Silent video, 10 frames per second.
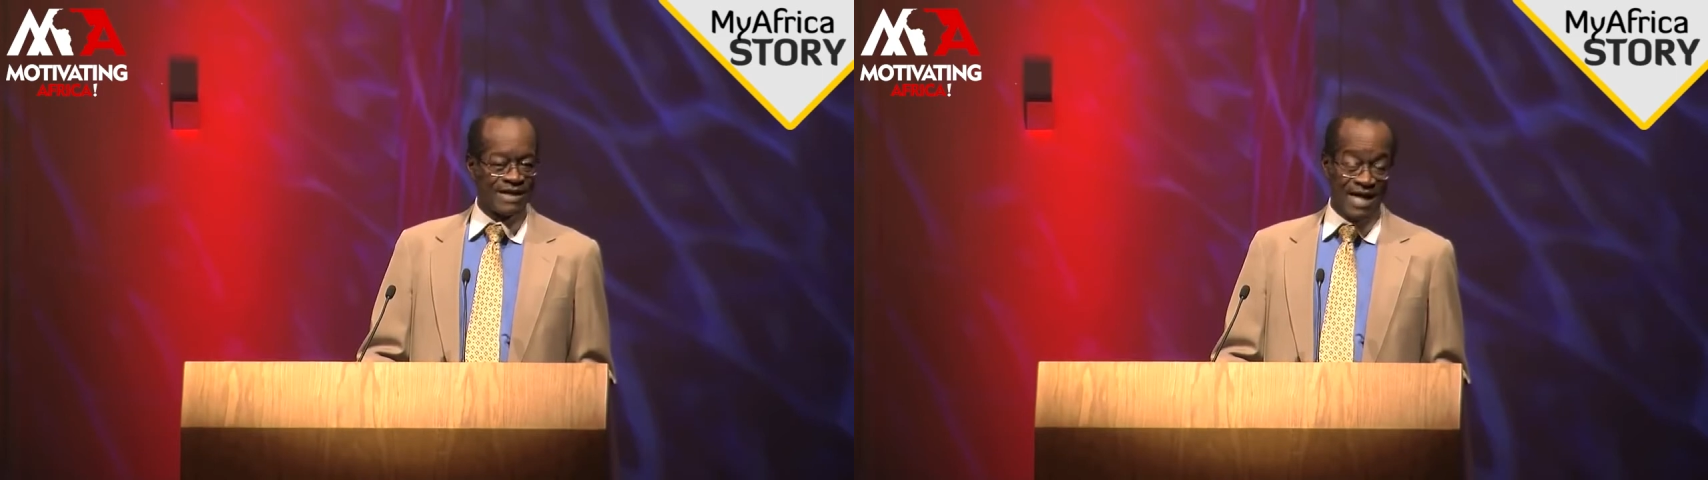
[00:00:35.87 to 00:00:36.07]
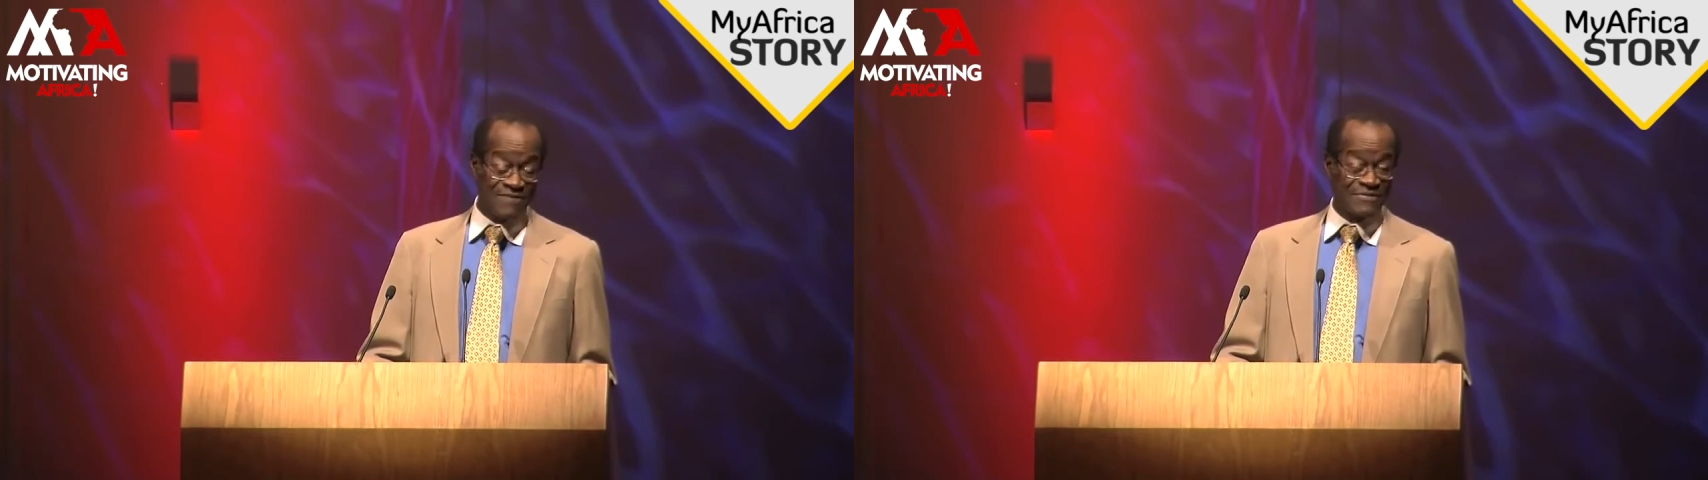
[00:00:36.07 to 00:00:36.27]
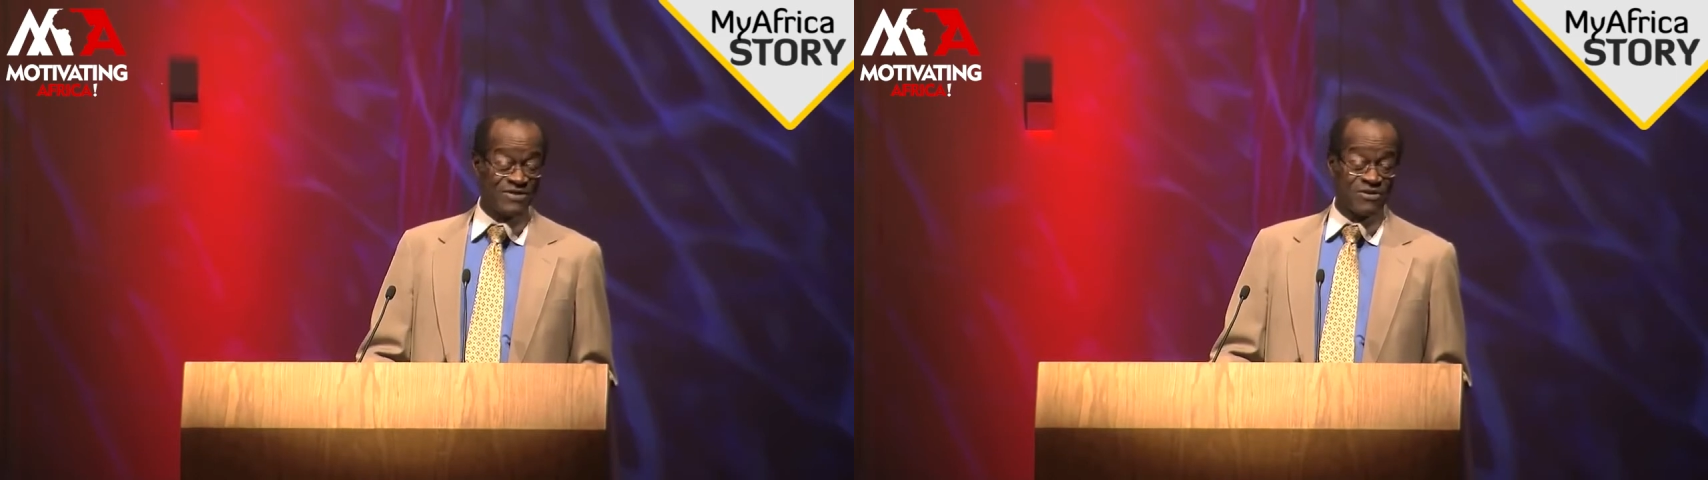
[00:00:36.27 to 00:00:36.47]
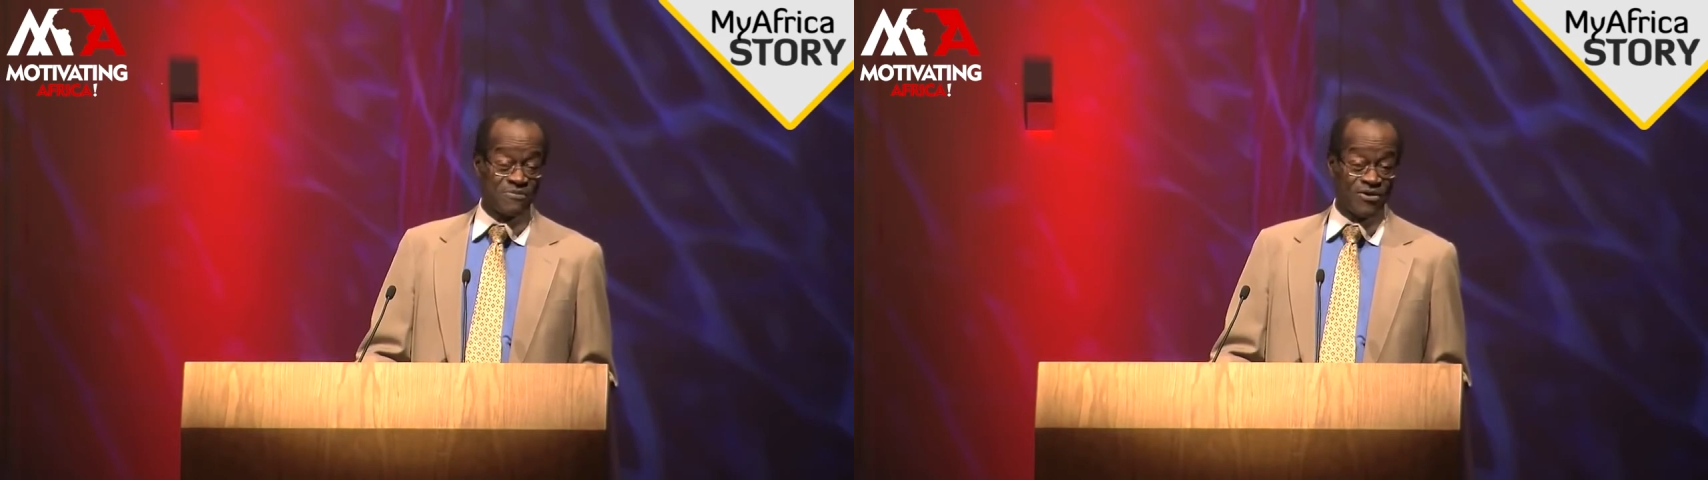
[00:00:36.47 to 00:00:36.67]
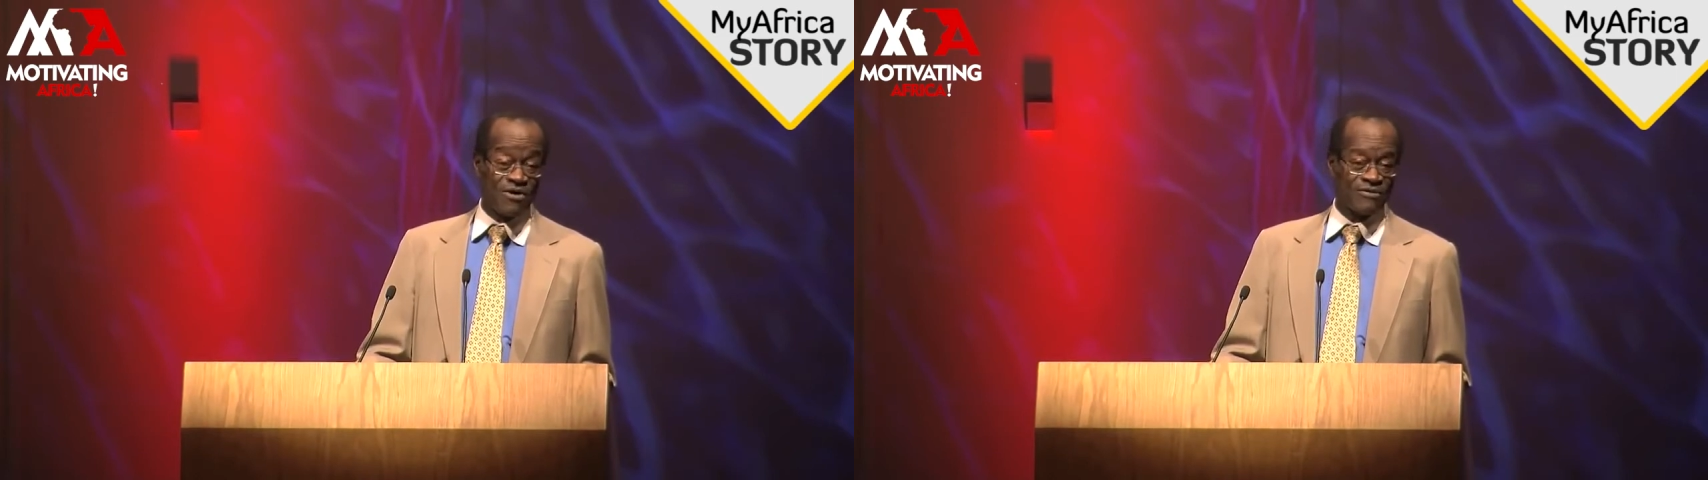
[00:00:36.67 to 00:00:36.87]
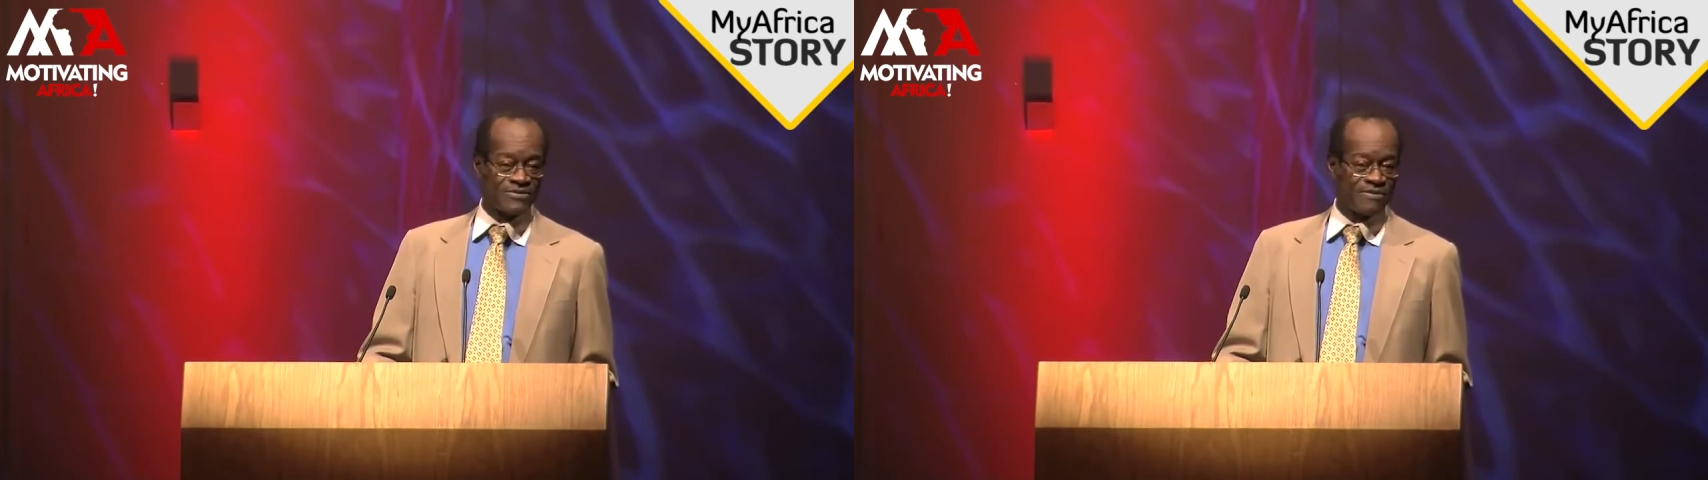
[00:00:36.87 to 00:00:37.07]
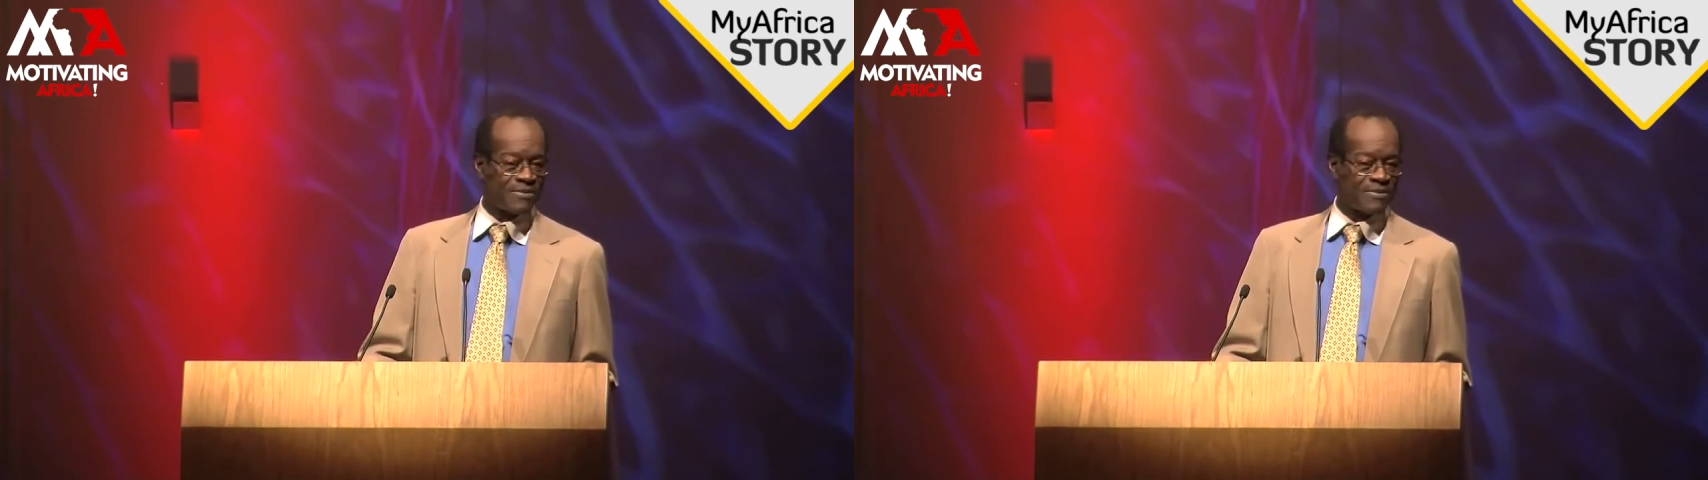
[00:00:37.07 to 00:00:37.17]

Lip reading: there has been some progress,